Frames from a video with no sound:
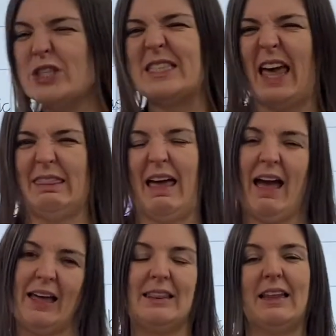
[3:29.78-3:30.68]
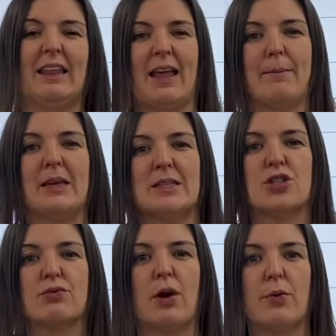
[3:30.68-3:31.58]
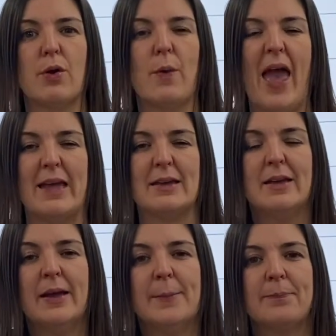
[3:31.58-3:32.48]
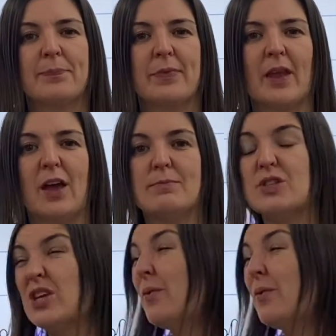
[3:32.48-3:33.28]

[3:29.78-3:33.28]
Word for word: said that I think that that means thrown away. Um, so